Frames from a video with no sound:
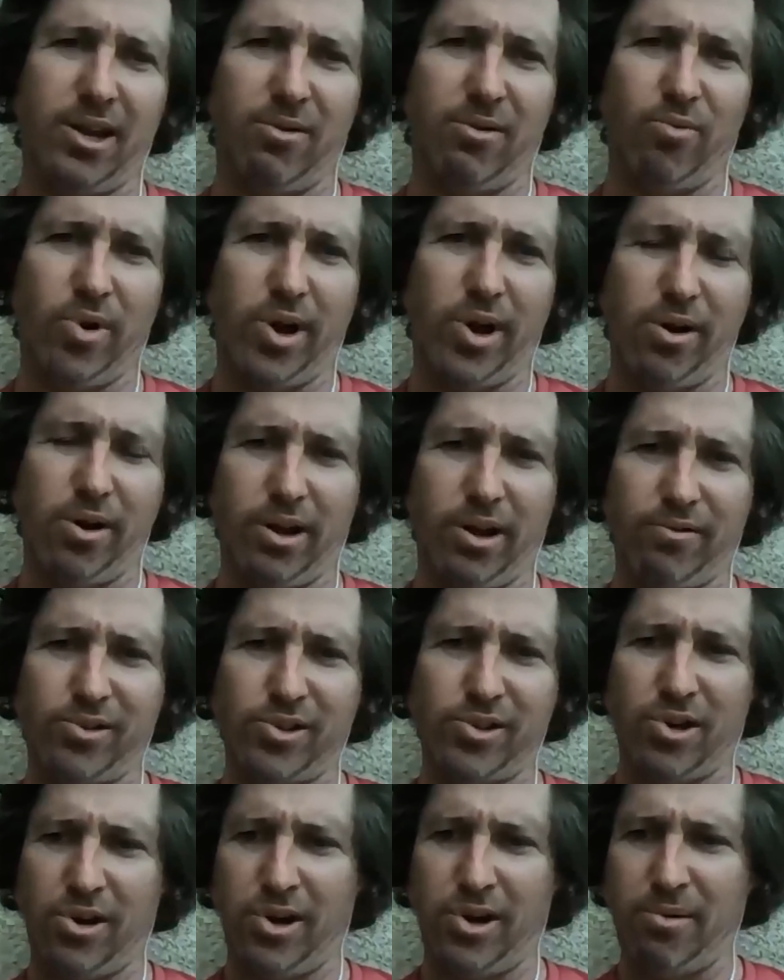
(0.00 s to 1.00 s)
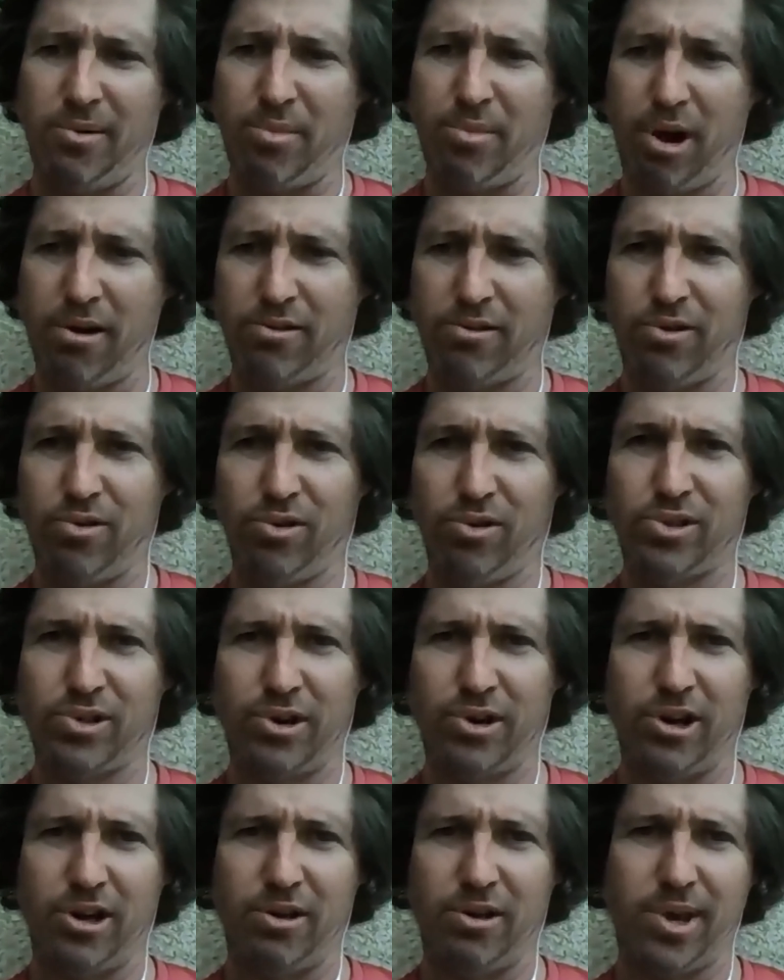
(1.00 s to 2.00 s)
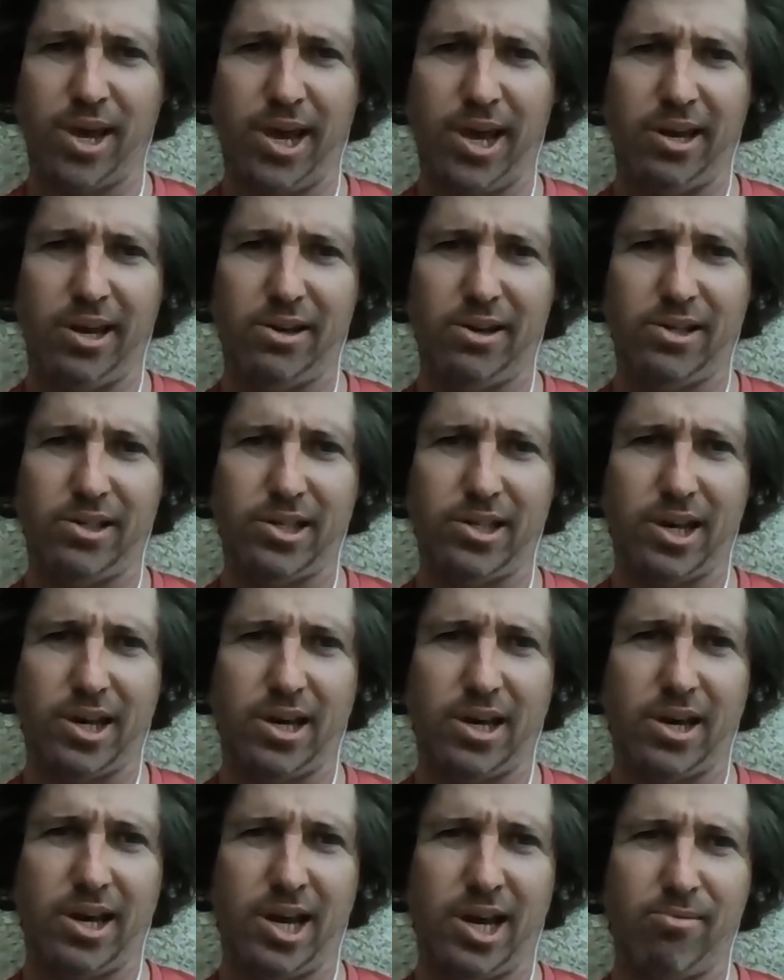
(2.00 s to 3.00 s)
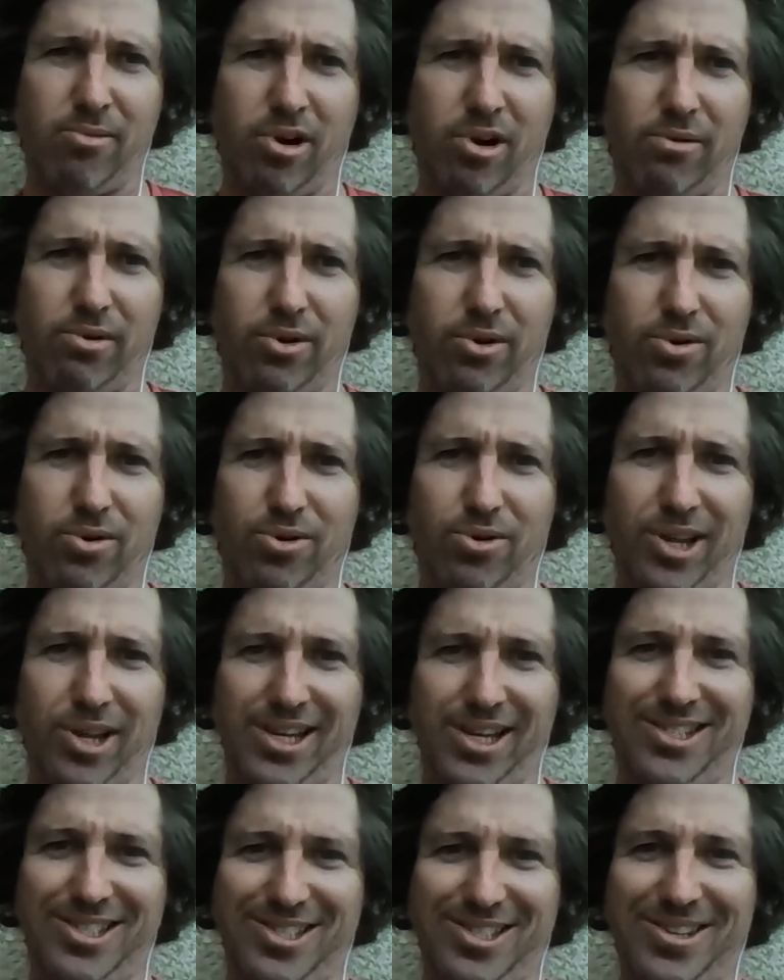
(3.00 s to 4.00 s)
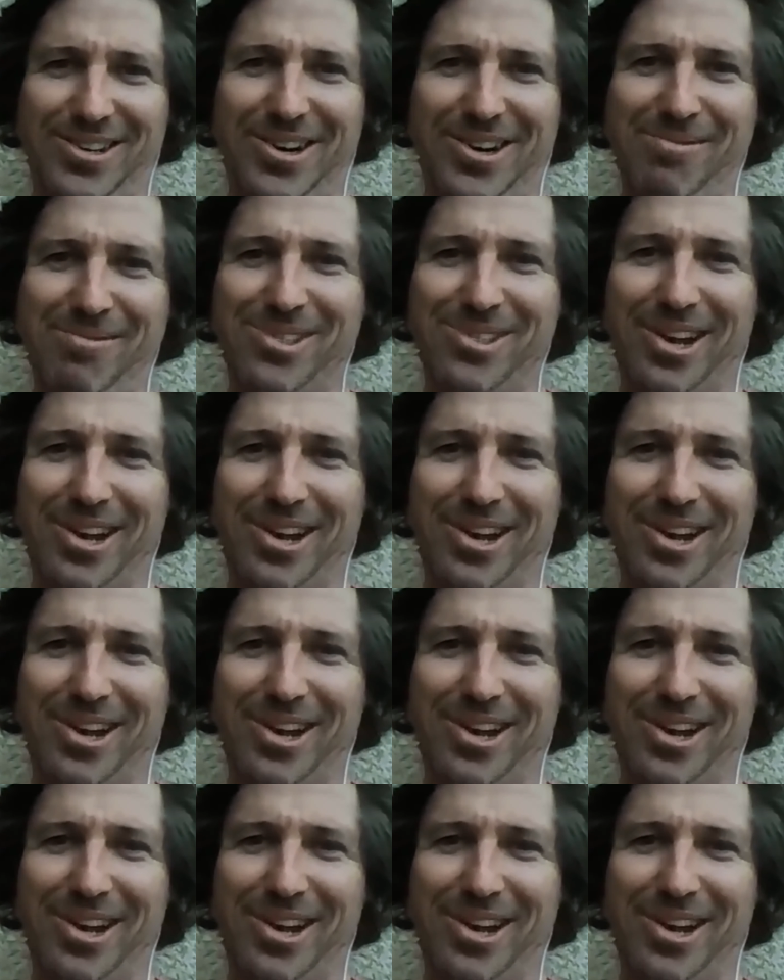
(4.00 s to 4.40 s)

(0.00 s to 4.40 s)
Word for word: and I'm wary of time, both your time and uh, and my recording's time.